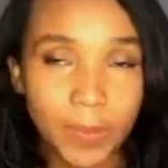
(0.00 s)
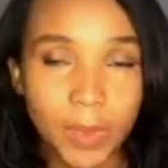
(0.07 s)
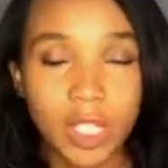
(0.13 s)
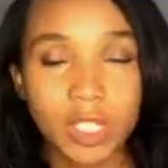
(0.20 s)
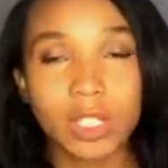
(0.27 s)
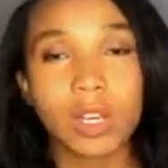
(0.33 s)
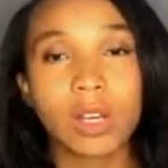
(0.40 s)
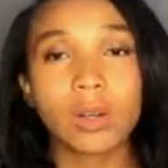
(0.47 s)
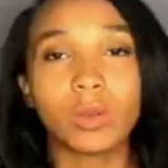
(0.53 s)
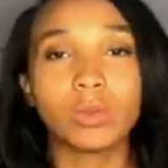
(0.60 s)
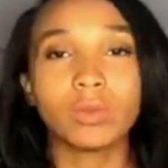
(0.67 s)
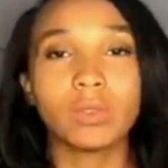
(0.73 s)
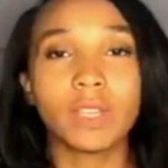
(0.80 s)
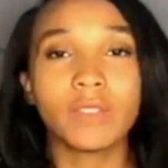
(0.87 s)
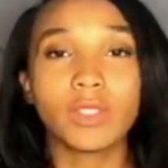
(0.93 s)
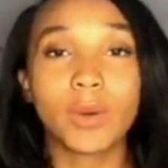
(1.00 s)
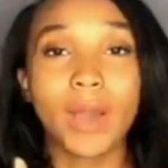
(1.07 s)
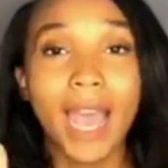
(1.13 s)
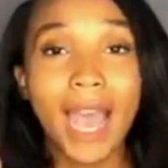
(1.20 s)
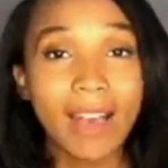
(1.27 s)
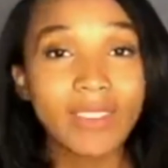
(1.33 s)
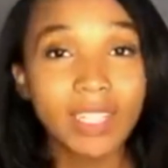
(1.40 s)
So if you
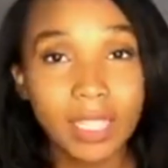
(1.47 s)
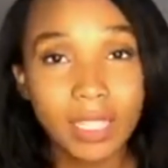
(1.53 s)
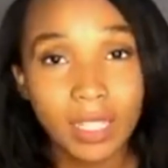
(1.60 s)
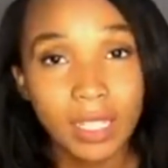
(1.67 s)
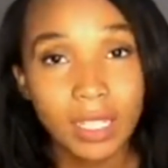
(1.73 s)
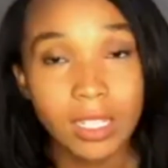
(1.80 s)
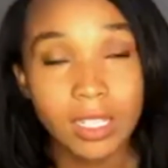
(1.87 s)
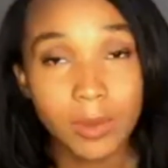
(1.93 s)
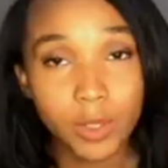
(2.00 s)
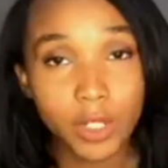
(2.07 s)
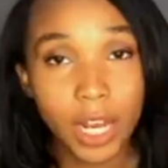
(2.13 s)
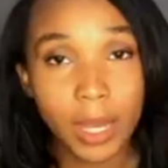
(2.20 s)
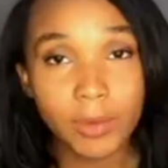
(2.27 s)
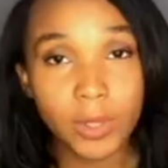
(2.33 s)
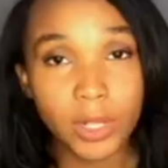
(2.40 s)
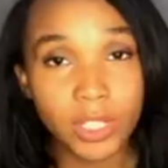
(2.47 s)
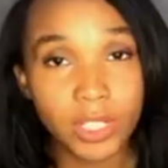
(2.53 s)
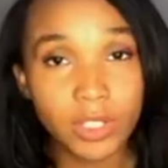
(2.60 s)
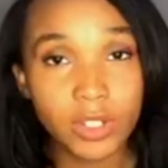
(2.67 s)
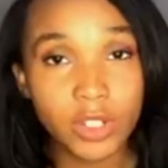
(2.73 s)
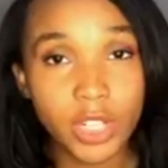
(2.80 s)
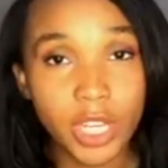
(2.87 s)
haven't subscribed to our
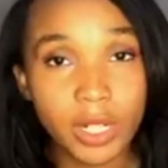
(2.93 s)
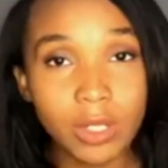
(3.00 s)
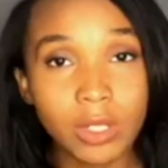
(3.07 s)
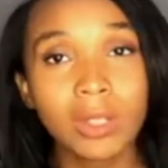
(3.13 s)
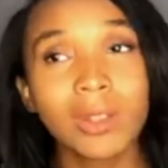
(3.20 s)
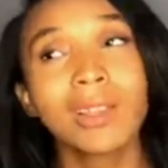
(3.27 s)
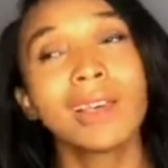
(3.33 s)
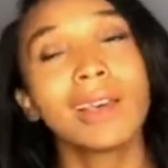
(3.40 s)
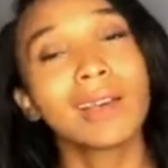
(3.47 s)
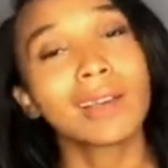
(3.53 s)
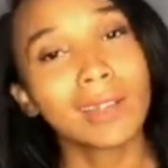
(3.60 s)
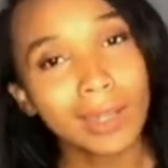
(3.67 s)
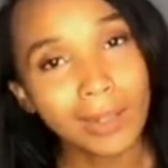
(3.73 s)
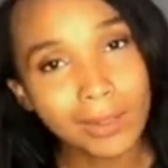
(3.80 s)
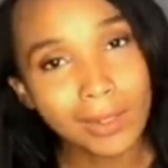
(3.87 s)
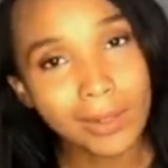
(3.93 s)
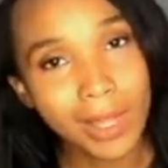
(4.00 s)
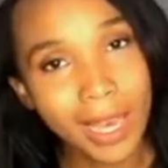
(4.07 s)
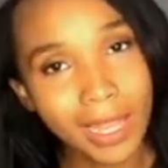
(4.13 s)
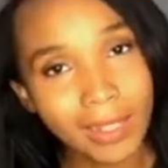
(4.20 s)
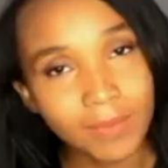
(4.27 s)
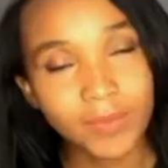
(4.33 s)
sister channel, go do that,
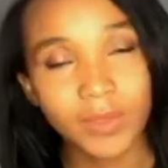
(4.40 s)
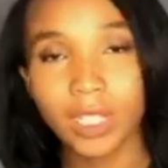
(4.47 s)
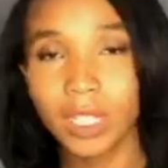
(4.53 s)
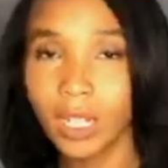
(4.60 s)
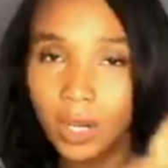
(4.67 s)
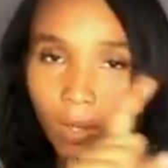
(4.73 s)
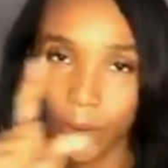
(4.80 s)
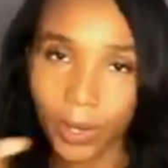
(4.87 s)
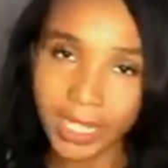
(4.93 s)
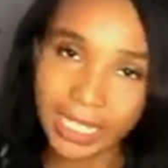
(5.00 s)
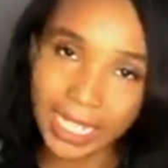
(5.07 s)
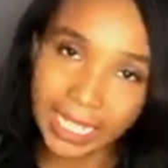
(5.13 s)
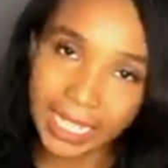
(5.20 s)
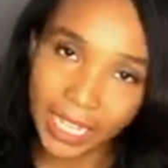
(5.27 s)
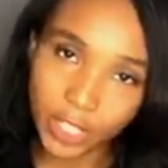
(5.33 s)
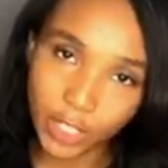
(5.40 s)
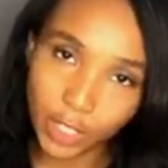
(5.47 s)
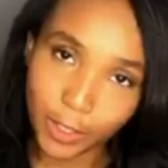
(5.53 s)
the Ledequente Ledger.